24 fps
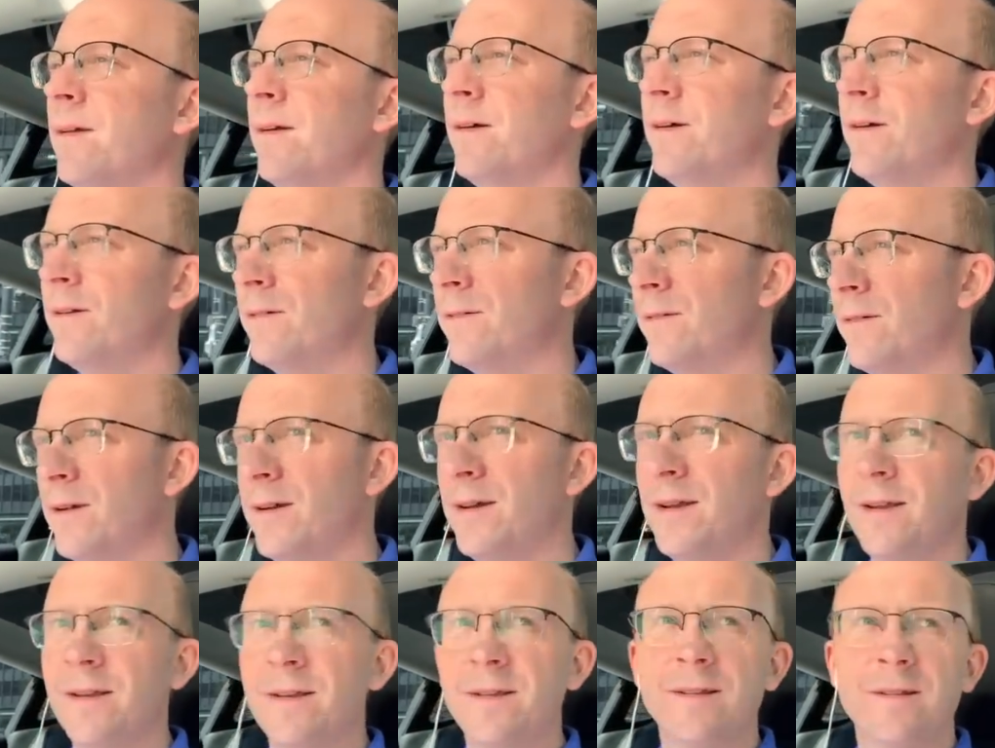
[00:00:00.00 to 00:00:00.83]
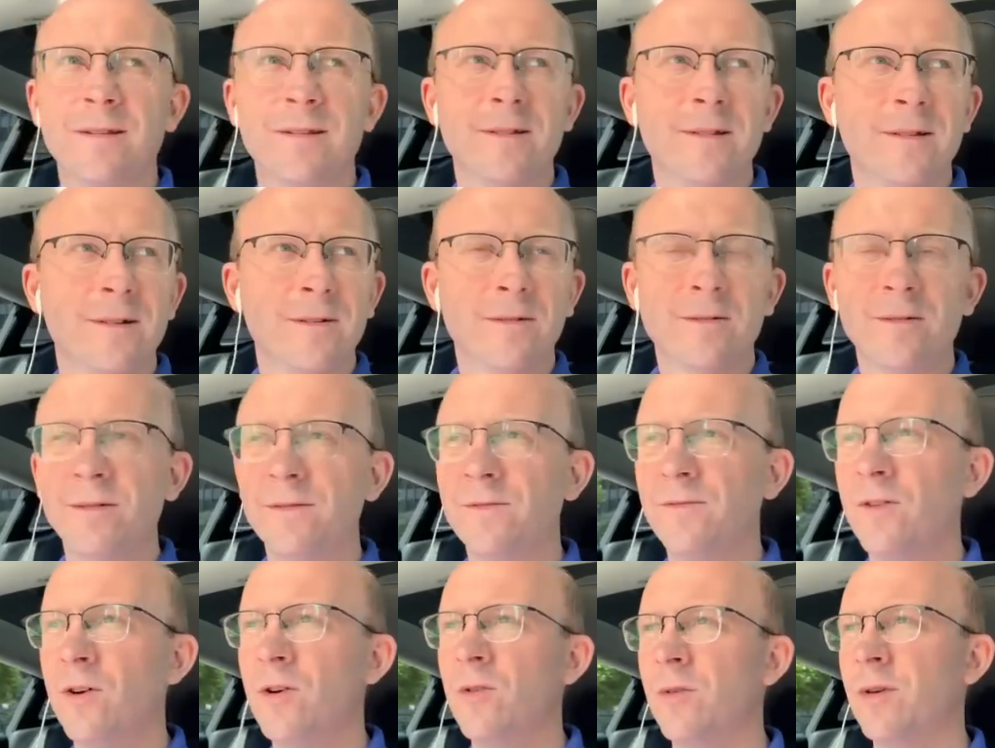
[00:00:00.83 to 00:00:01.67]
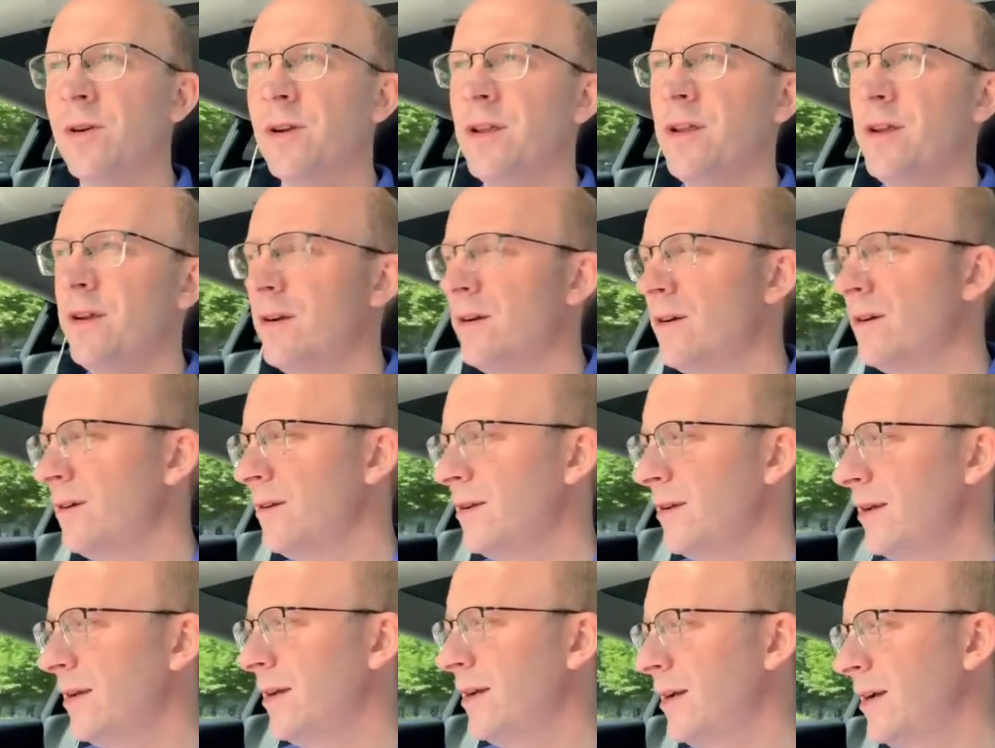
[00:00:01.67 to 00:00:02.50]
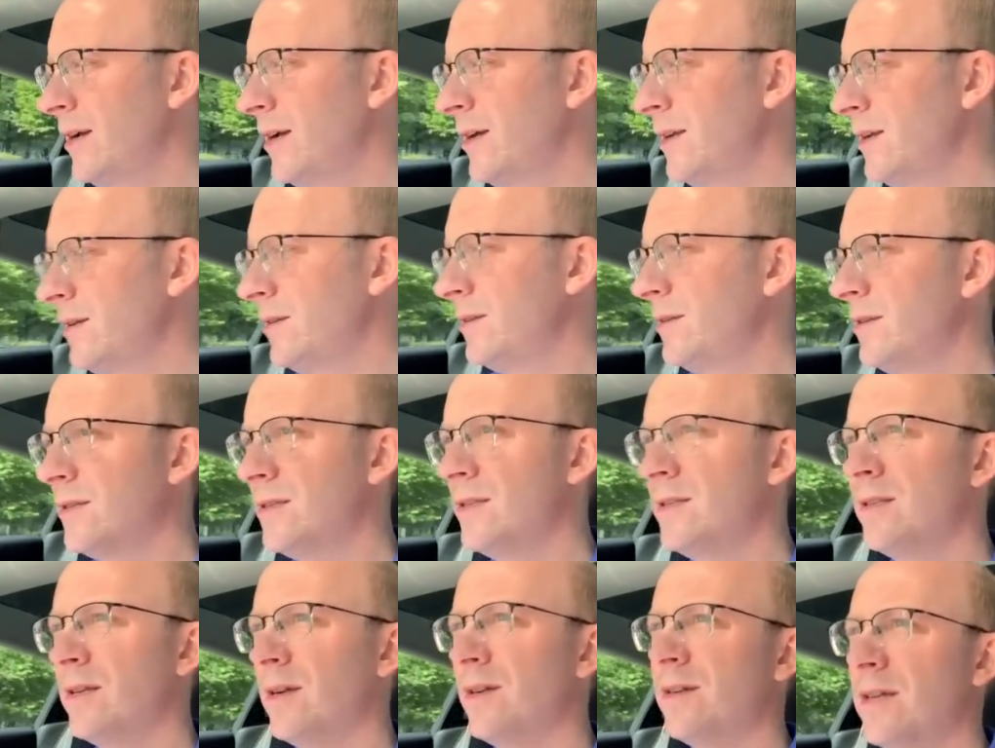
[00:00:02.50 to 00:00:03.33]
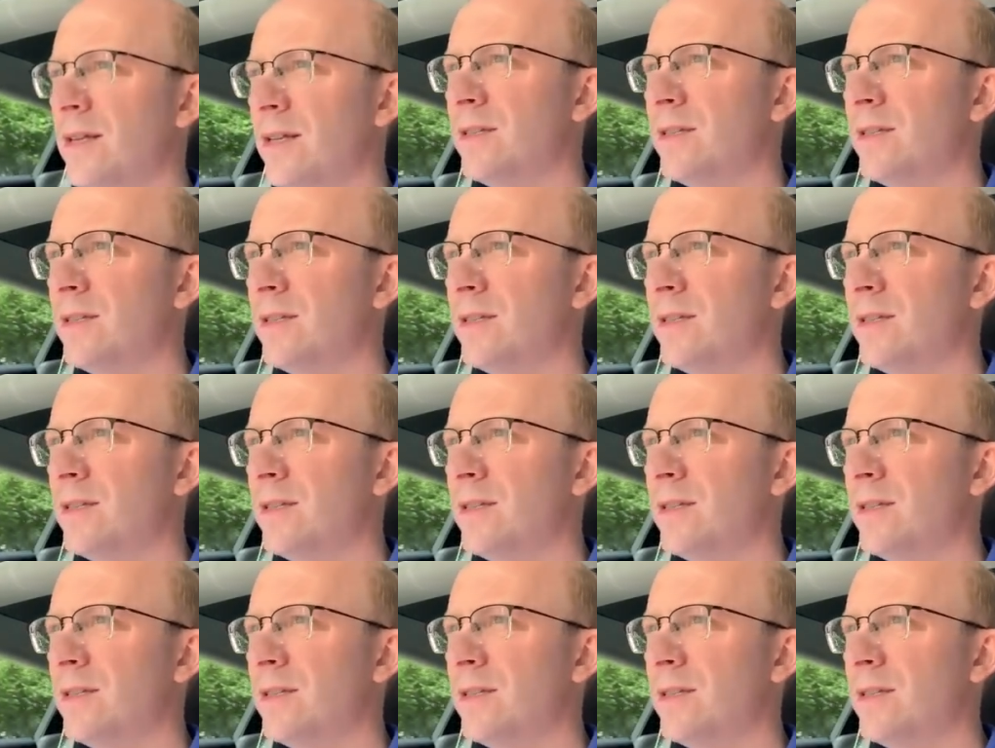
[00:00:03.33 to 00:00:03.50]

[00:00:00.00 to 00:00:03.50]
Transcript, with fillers: All right, going forward here, and this is our